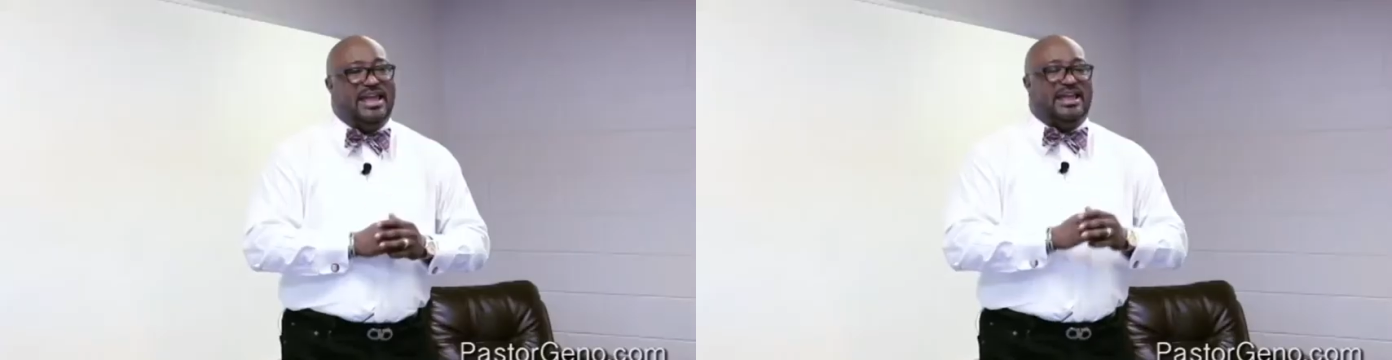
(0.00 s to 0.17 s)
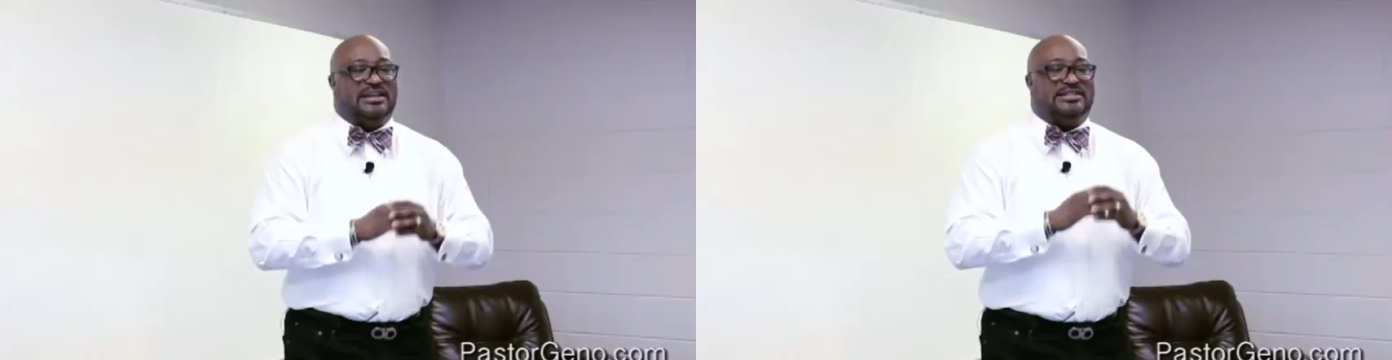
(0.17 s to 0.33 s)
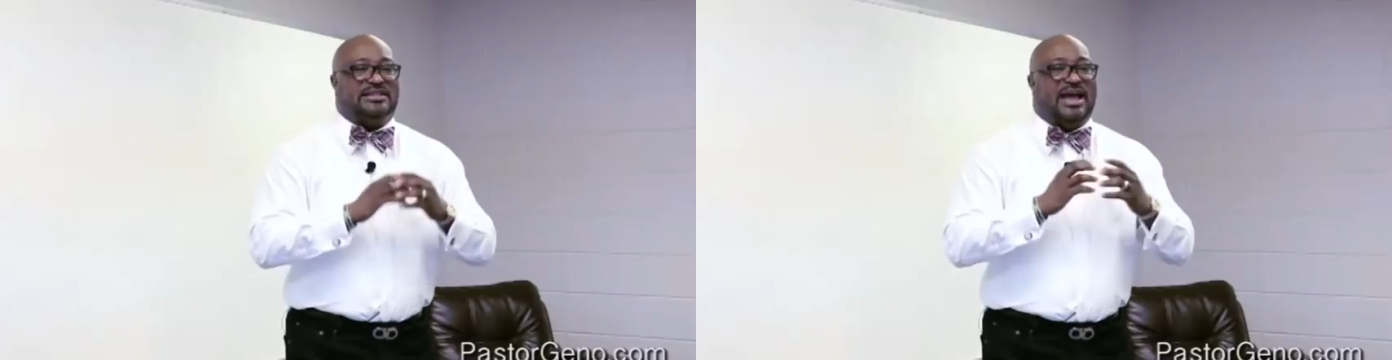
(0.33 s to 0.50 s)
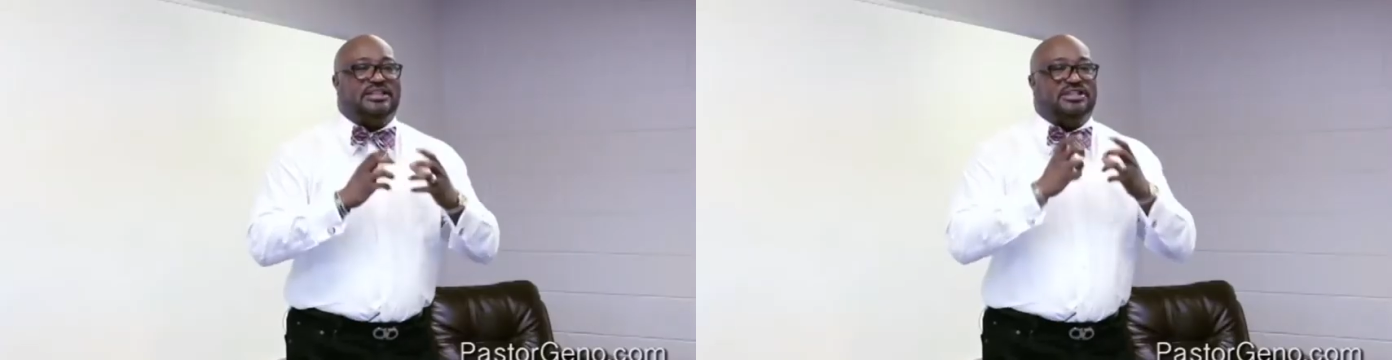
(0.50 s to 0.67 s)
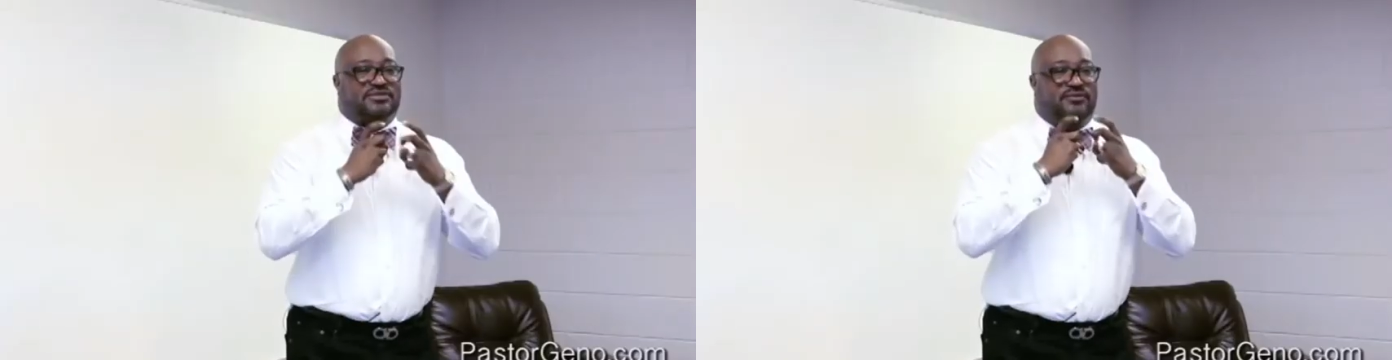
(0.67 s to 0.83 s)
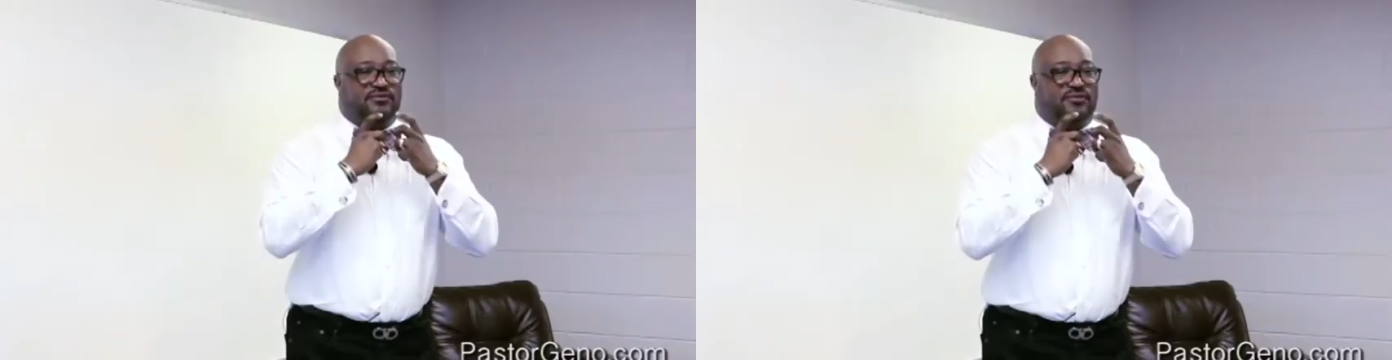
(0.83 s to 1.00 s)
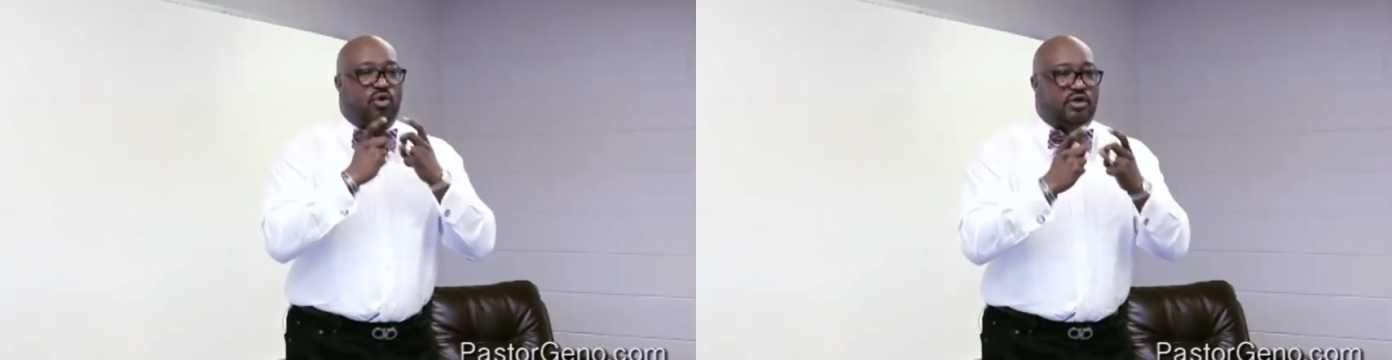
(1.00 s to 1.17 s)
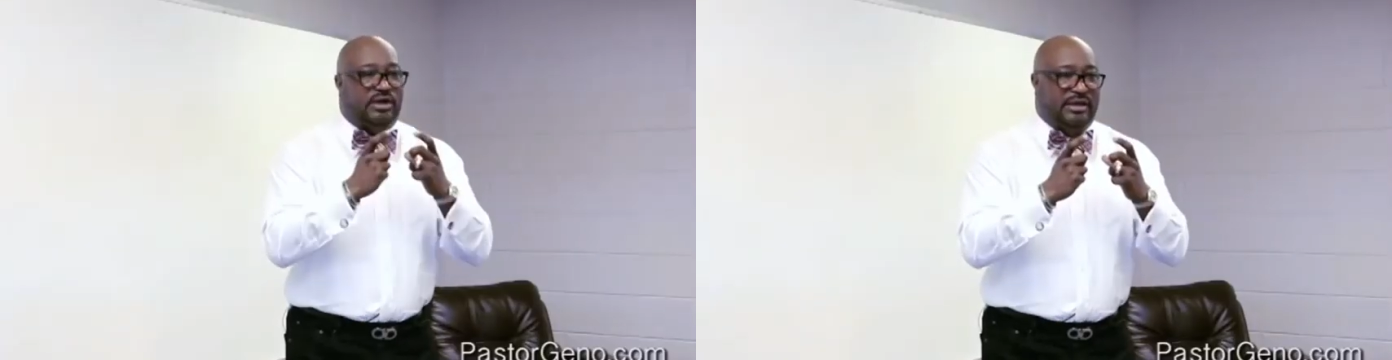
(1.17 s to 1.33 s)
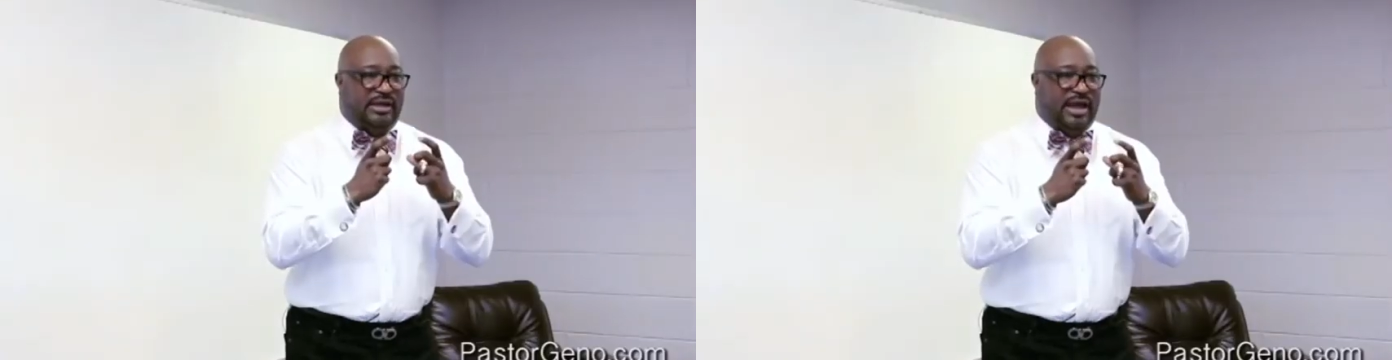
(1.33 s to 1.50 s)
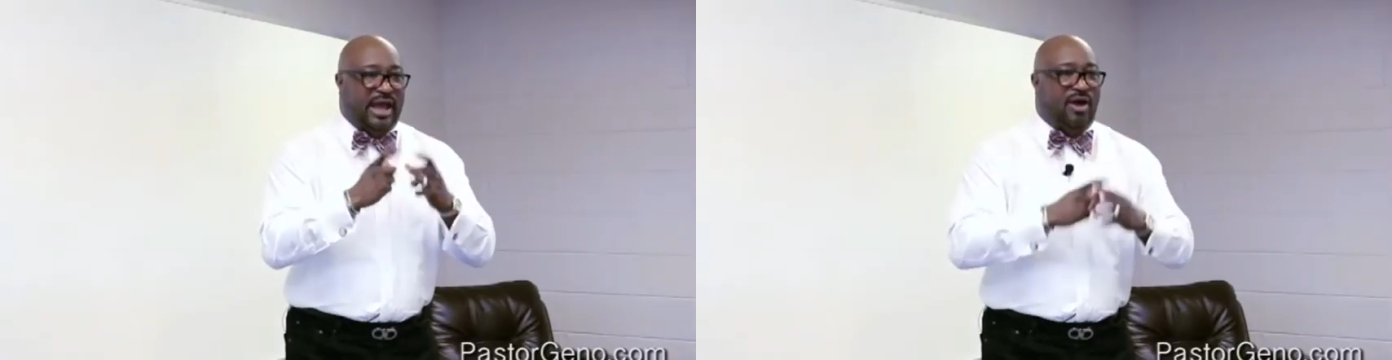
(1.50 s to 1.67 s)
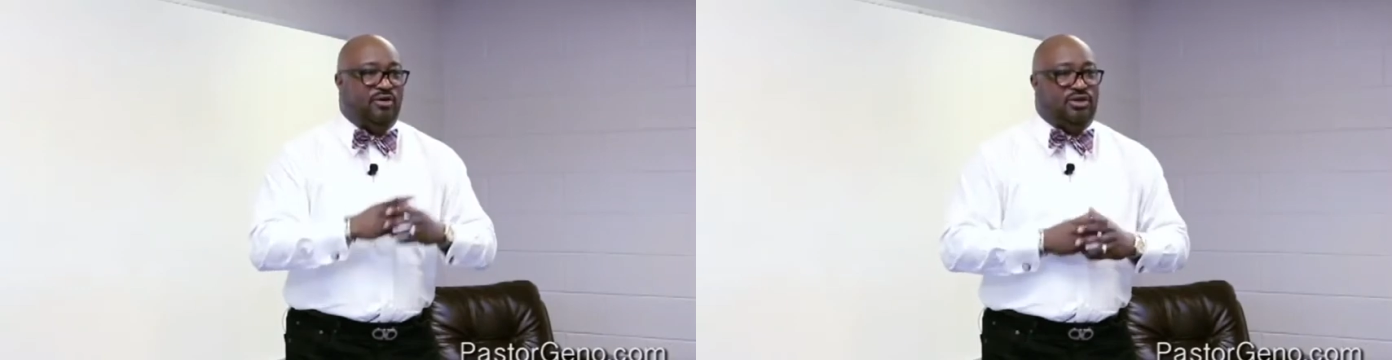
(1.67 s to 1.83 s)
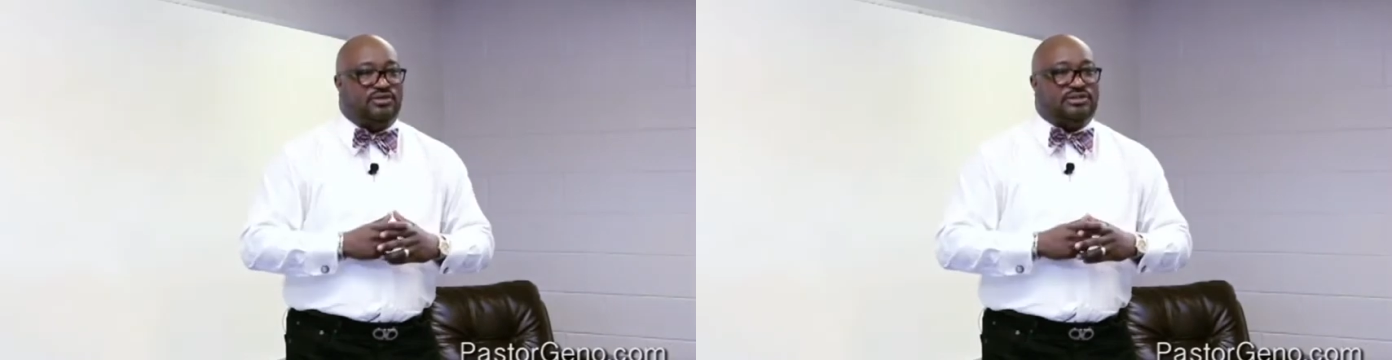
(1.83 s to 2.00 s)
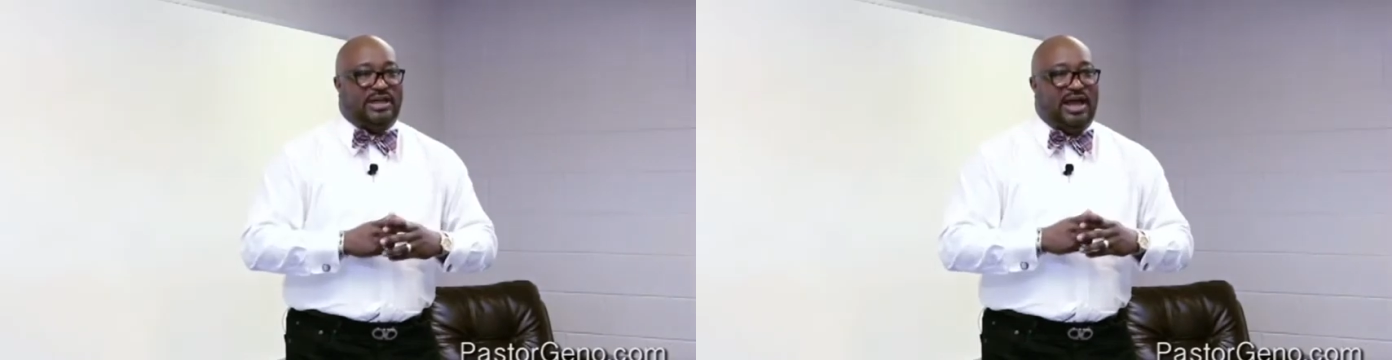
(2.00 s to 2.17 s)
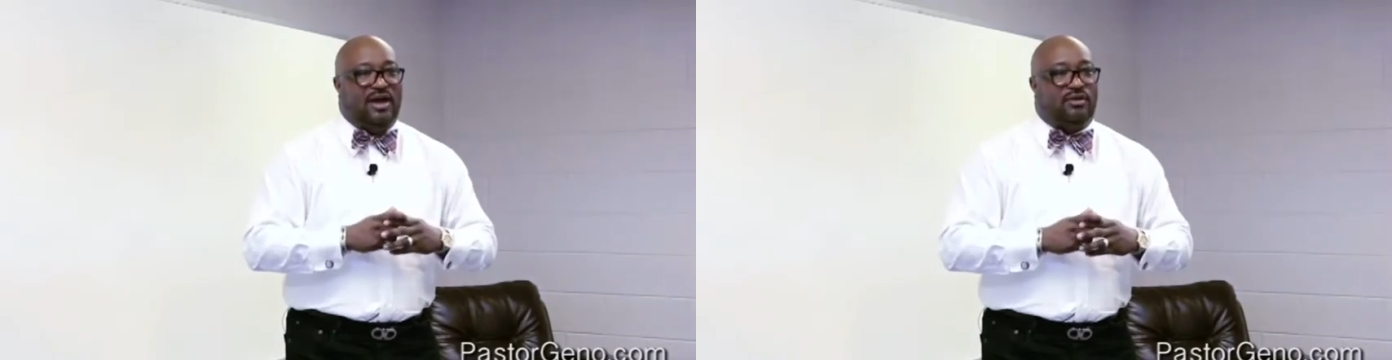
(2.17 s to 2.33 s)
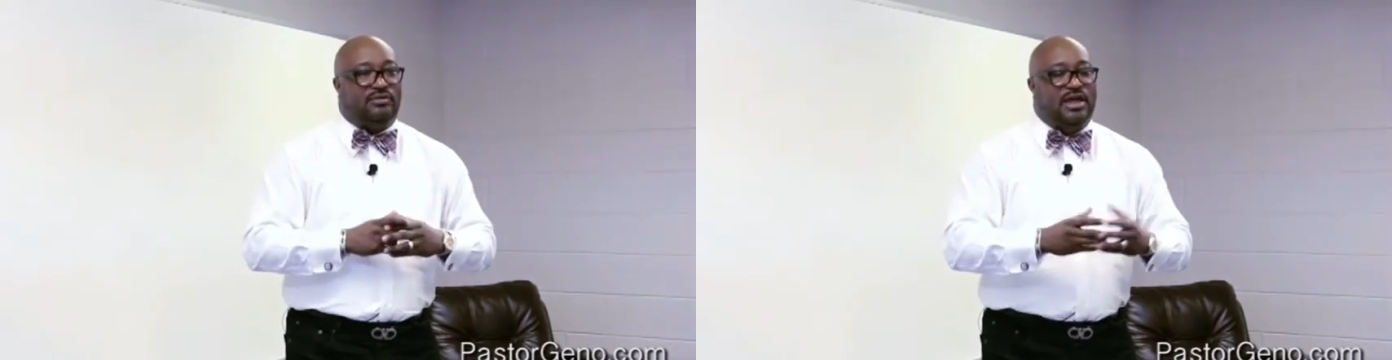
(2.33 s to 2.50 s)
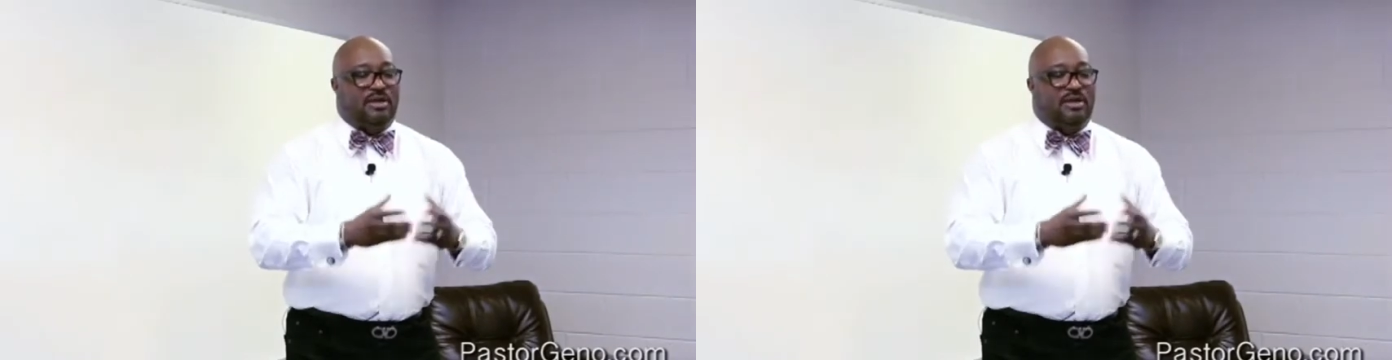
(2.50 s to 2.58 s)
It's not just vocally how you sound,